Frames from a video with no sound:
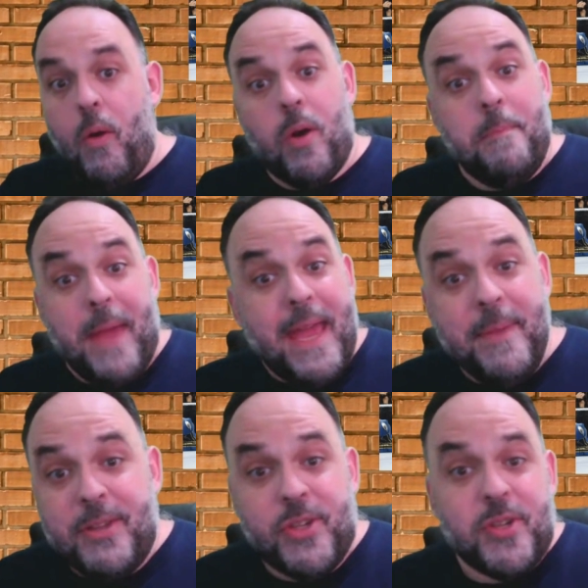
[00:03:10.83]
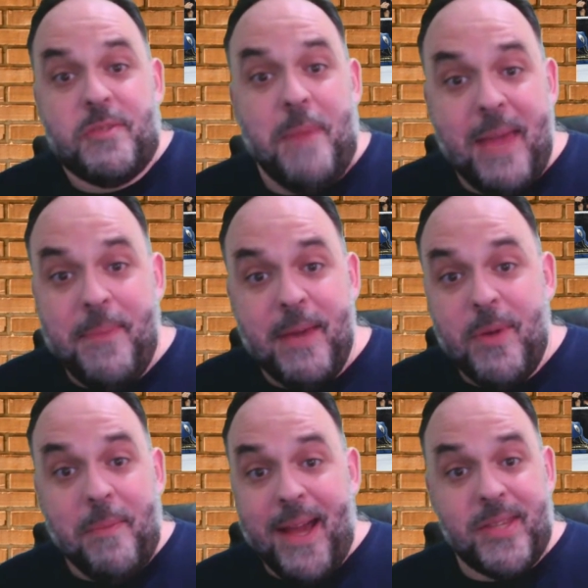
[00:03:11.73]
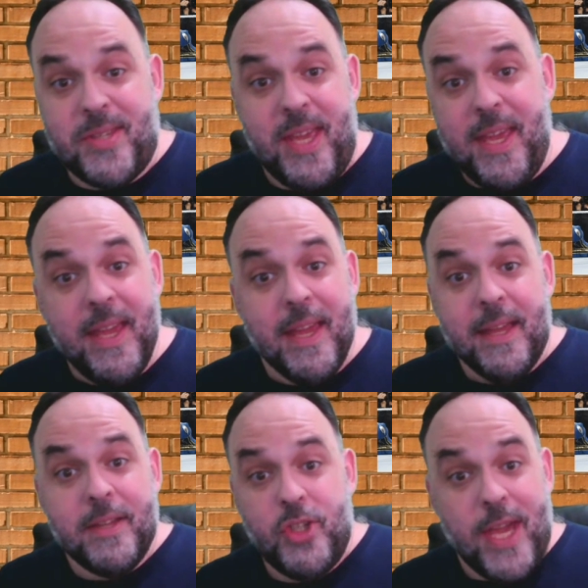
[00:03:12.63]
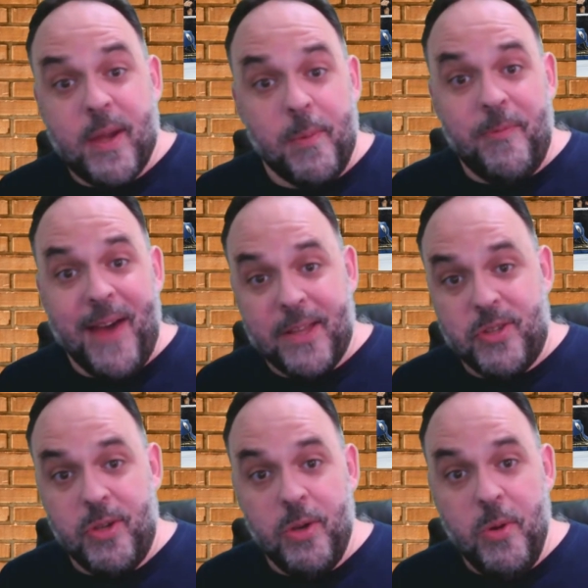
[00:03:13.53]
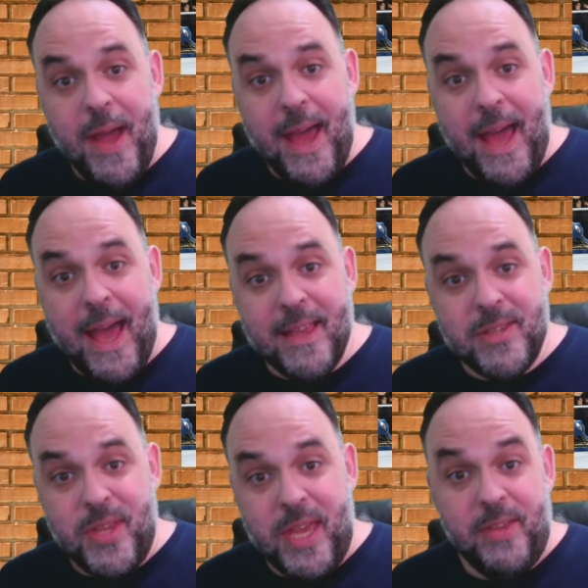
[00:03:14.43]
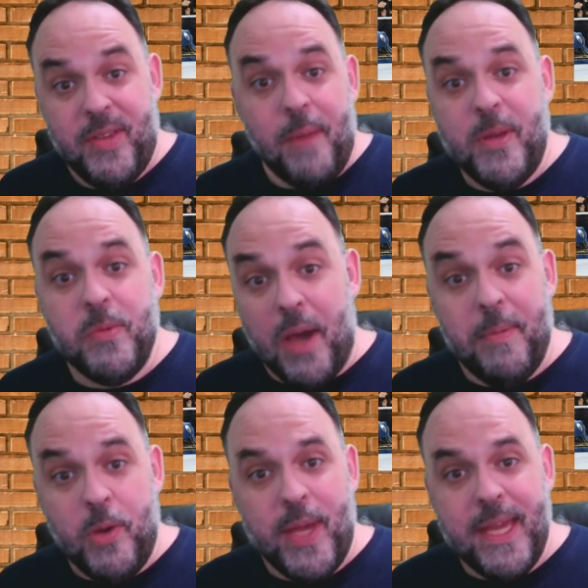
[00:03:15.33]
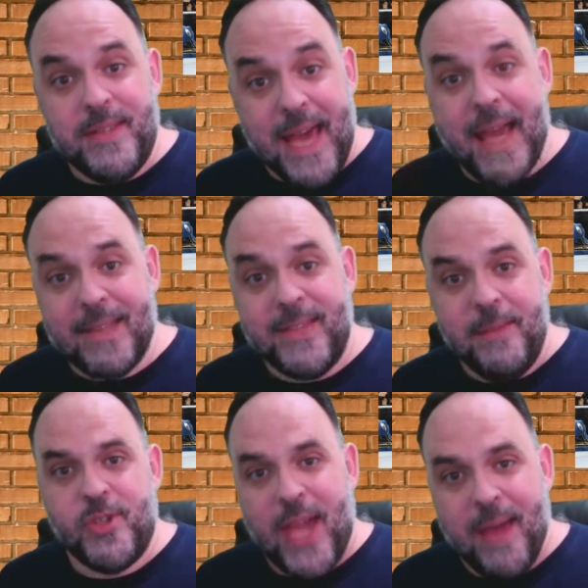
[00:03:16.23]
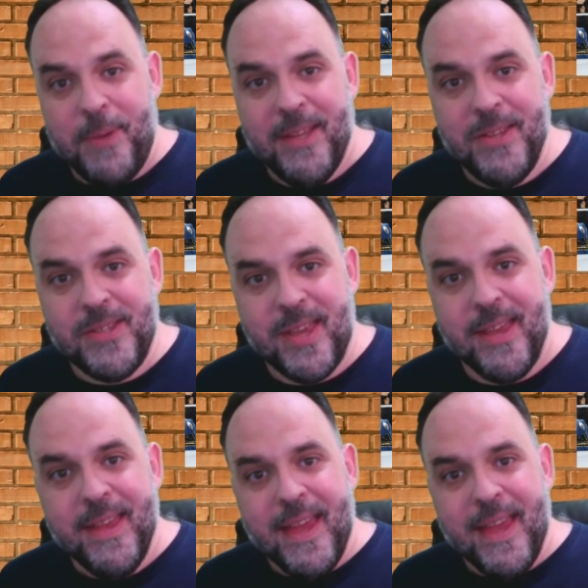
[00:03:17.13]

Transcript: Or maybe, just maybe, we might see Jacob Fatu as the WWE Tag Team Champions.